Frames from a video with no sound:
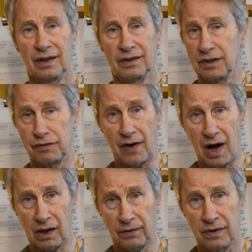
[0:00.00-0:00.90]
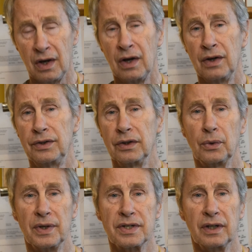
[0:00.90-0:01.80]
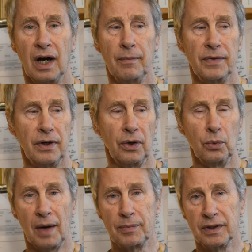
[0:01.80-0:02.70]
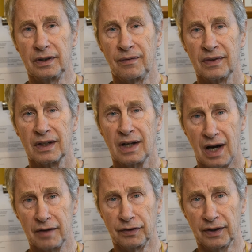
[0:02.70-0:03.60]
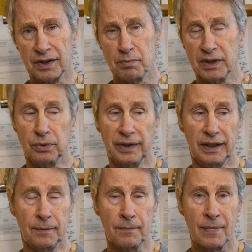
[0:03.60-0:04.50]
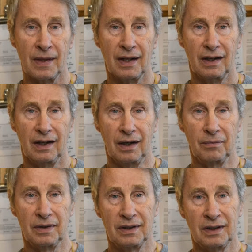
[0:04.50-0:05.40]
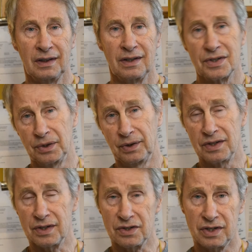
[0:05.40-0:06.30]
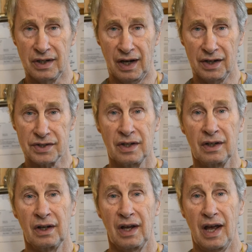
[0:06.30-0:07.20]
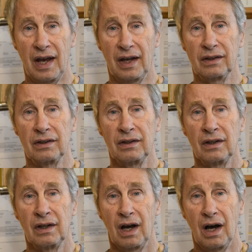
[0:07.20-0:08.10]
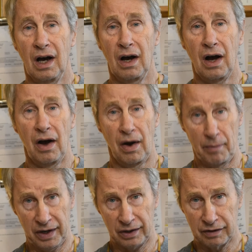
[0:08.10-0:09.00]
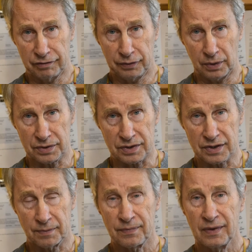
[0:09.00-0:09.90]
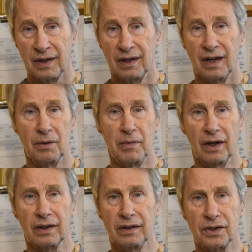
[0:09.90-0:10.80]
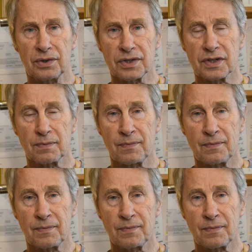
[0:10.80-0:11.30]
to follow, during which time there erupted conflicts between Sunnis and Shiites and American forces and American interests.